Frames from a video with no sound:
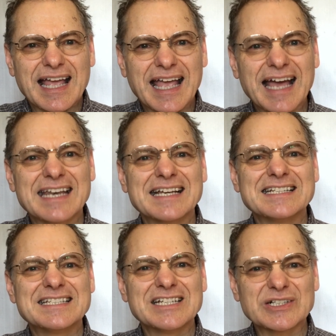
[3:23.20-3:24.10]
And
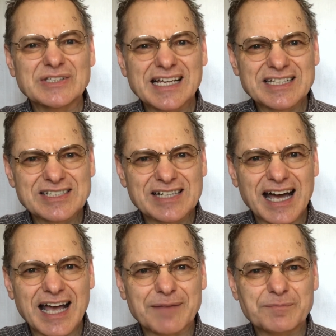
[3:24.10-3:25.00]
until next
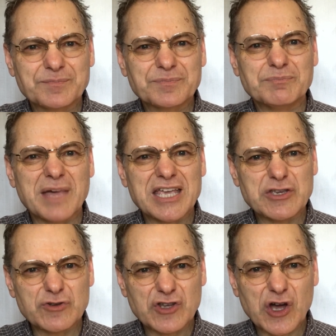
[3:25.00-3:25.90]
time, may
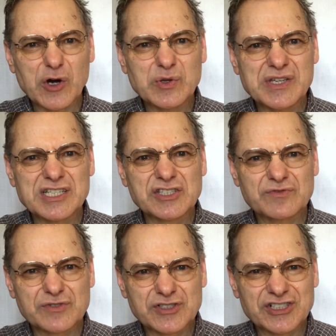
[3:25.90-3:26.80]
you know this
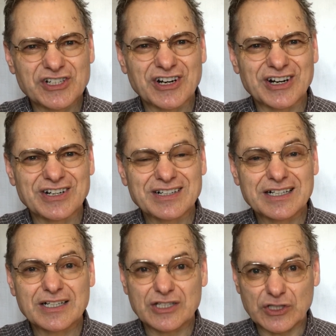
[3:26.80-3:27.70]
for sure,
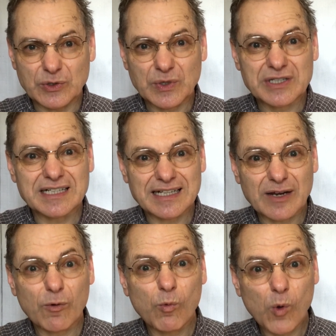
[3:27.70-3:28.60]
you are in
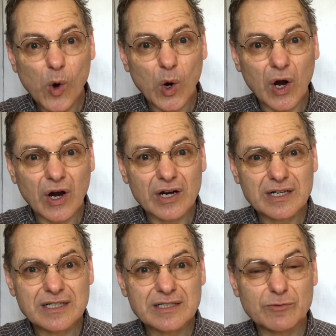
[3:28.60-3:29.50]
a war
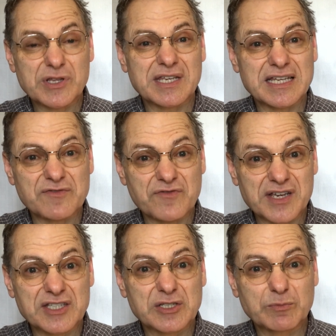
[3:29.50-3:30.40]
with
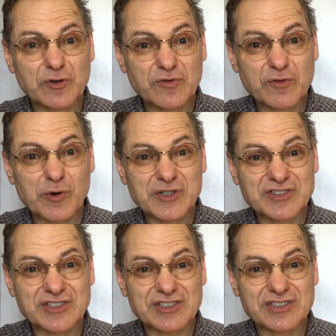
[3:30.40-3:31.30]
invisible
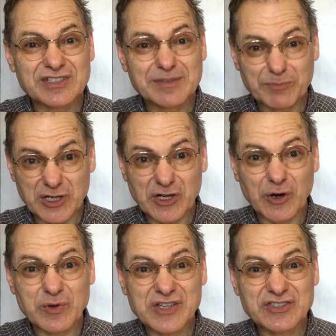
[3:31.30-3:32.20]
forces. But
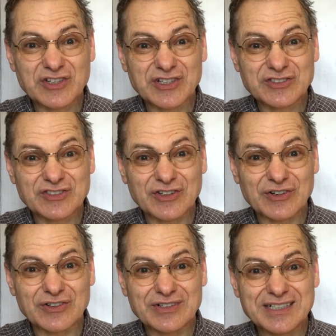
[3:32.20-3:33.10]
know this
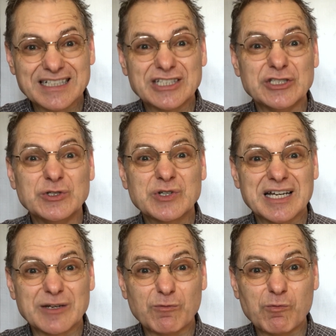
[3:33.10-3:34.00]
also, you
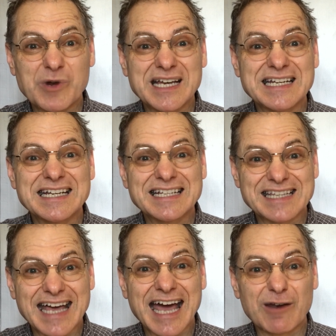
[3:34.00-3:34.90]
can win
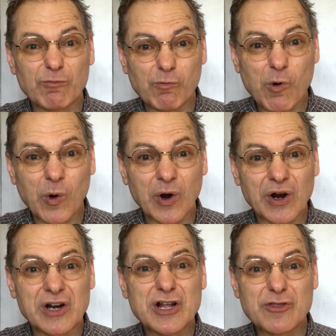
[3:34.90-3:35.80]
that
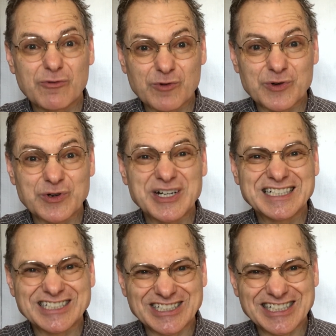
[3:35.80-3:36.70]
war through
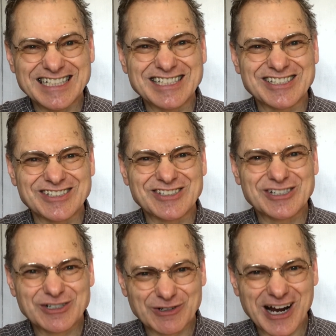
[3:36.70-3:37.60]
Jesus
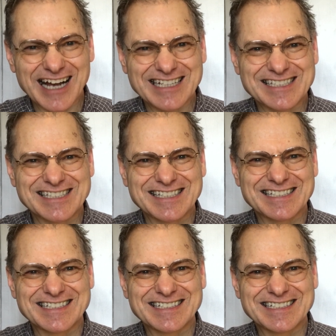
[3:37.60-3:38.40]
Christ.